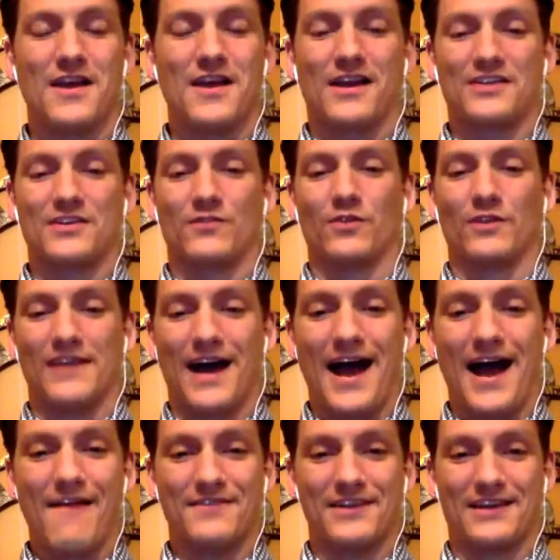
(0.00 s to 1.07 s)
Because if we're not
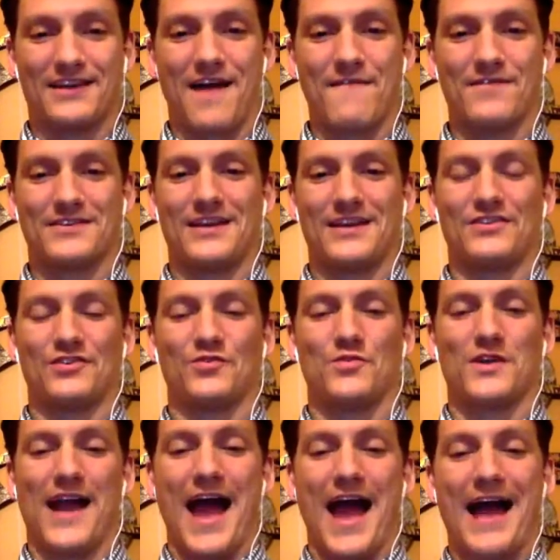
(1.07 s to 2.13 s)
having the conversations,
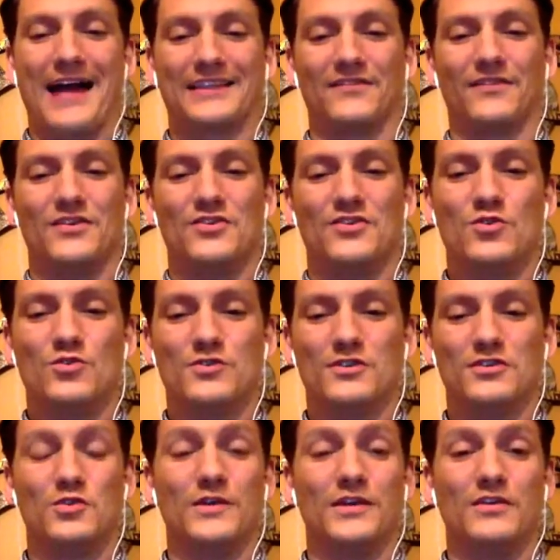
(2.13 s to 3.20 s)
we are actively
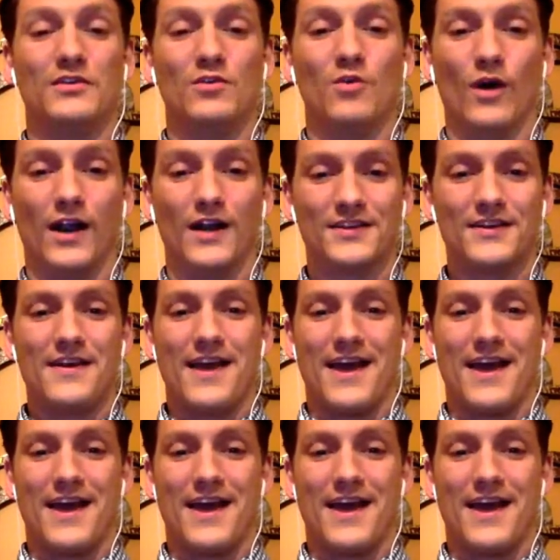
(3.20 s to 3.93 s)
choosing to ignore it.